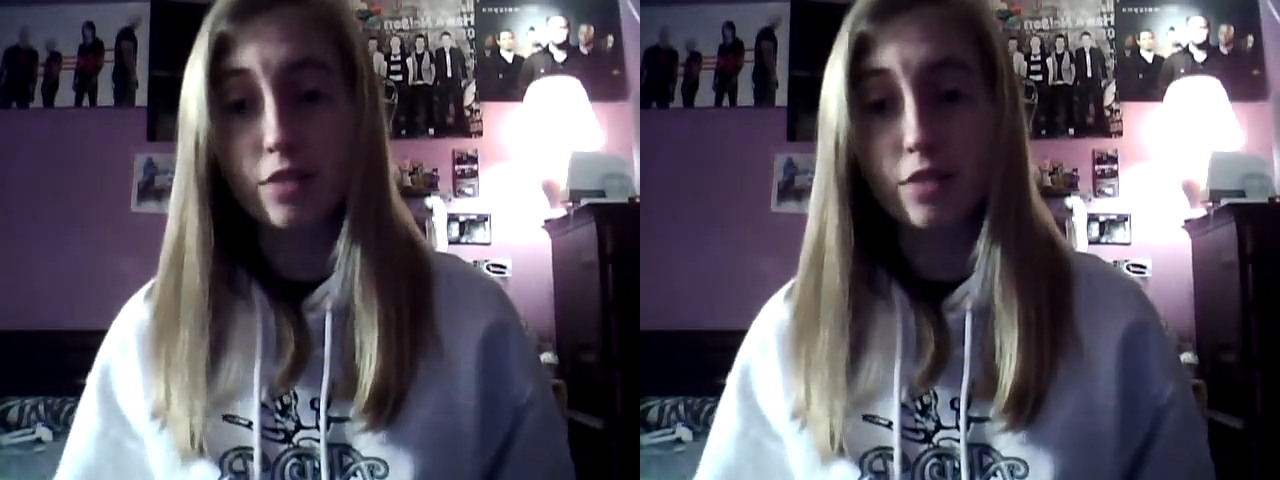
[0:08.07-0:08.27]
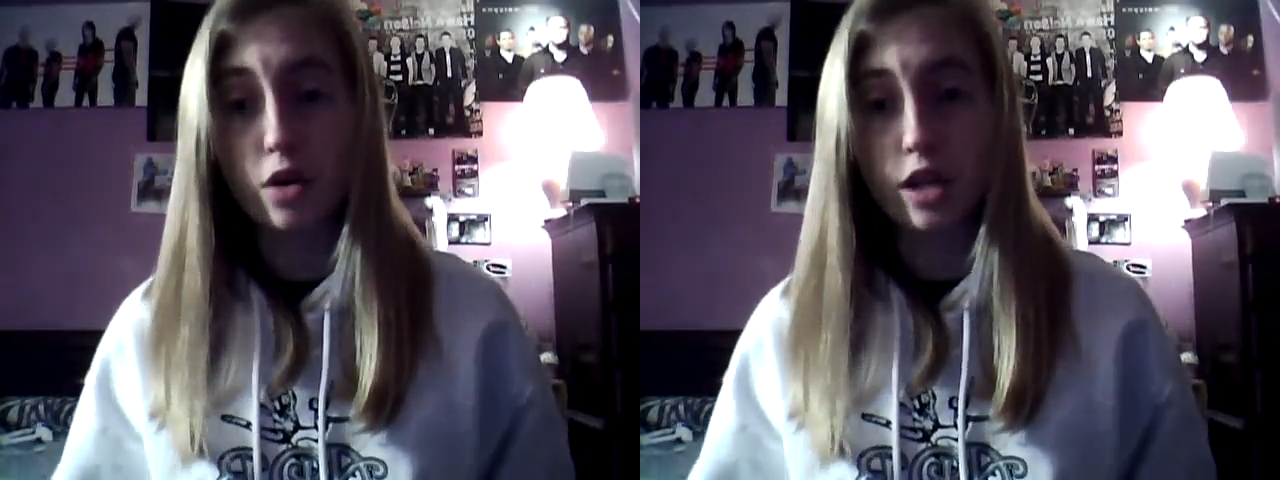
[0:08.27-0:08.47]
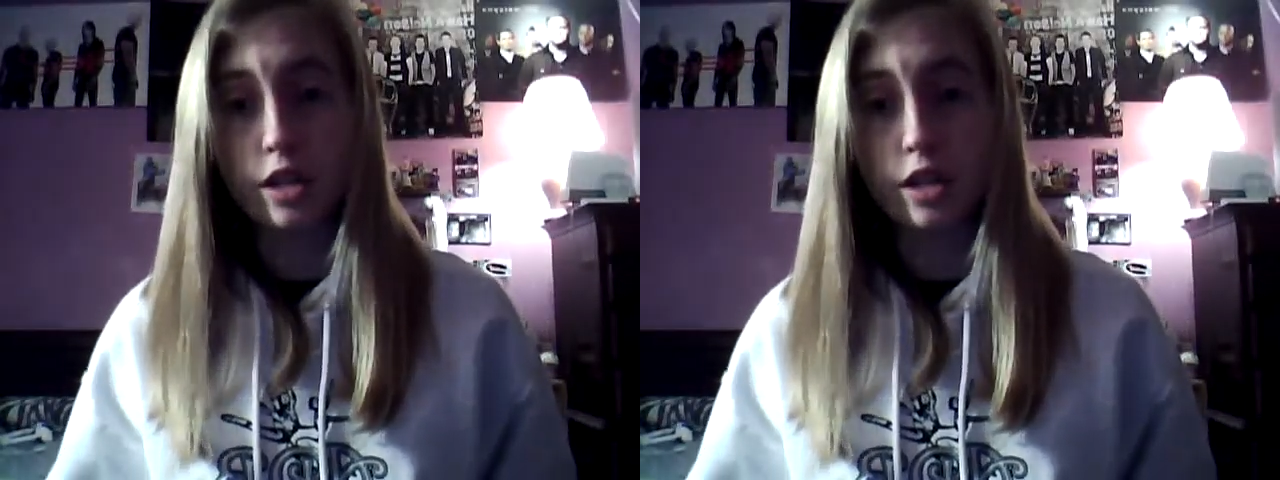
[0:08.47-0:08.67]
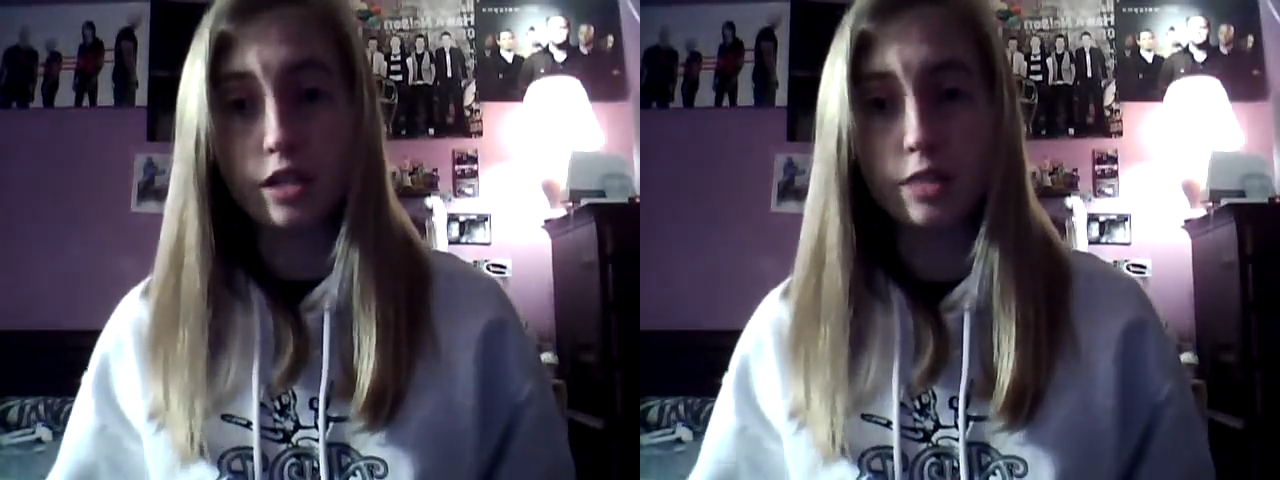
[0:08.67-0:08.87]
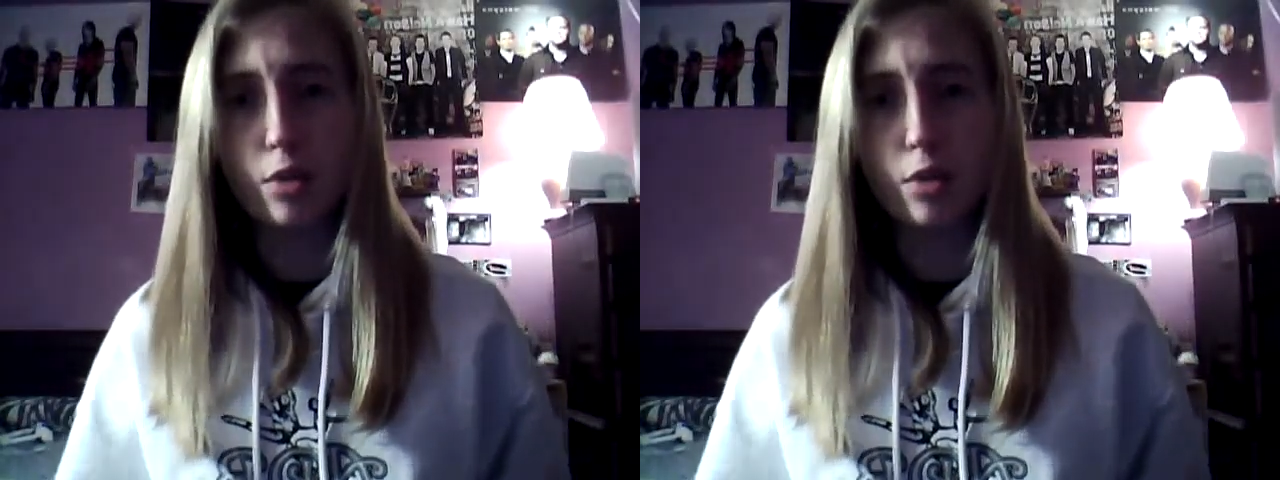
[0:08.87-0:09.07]
for
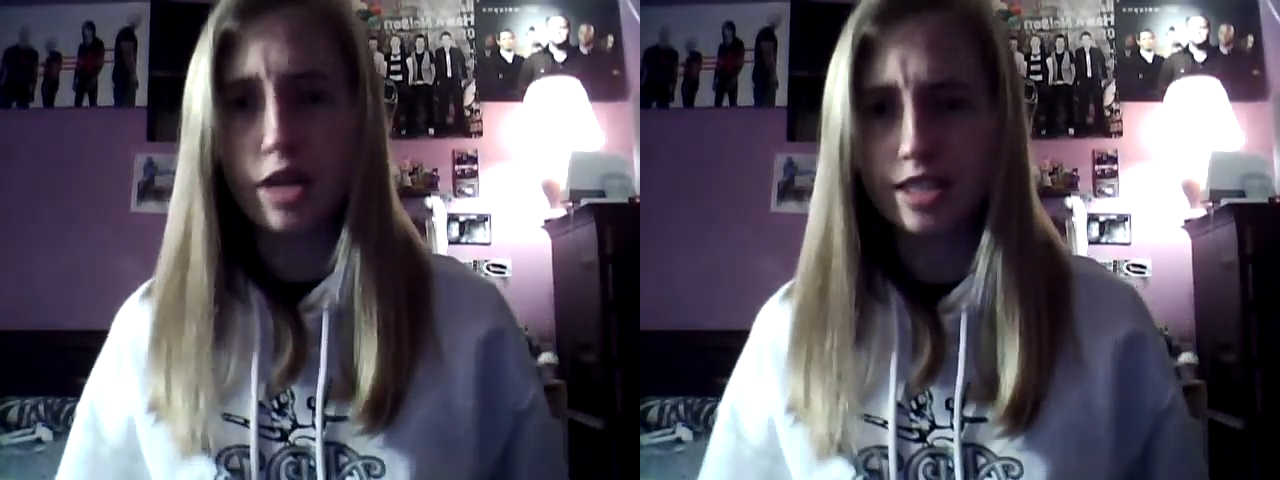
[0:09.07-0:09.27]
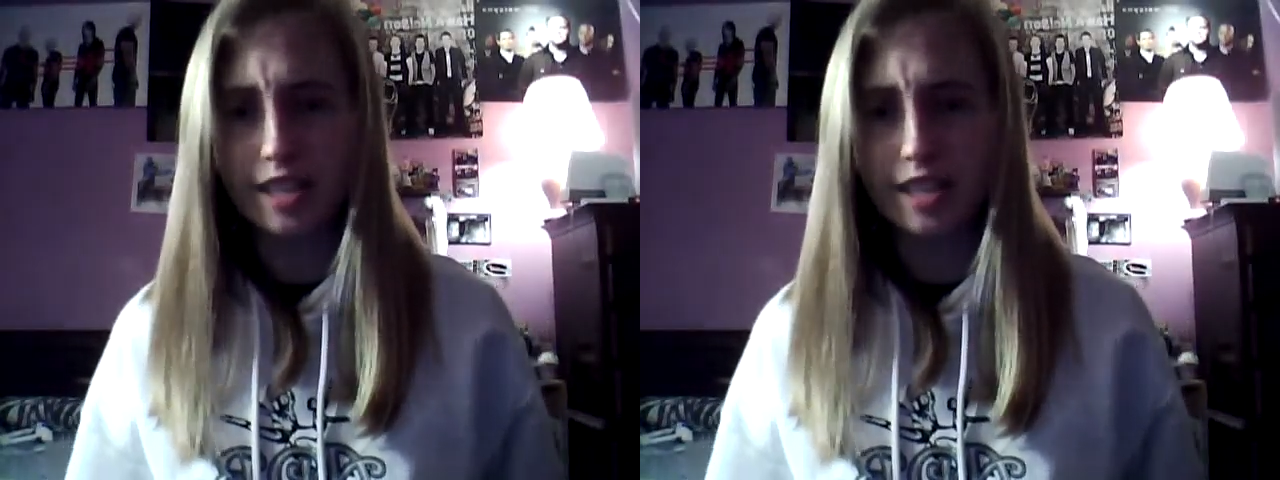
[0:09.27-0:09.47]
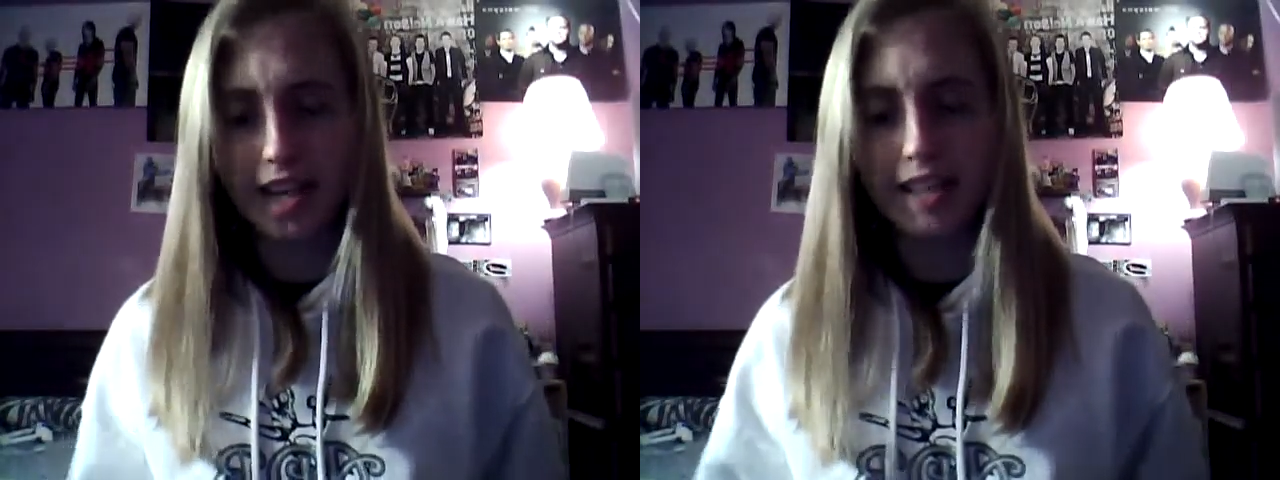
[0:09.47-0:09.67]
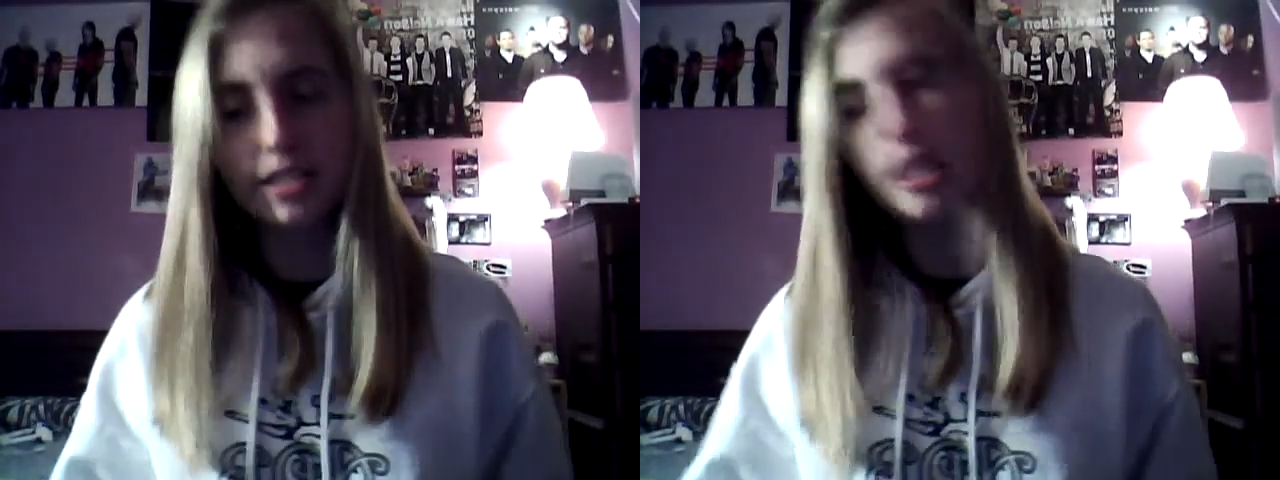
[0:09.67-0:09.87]
sports, I guess.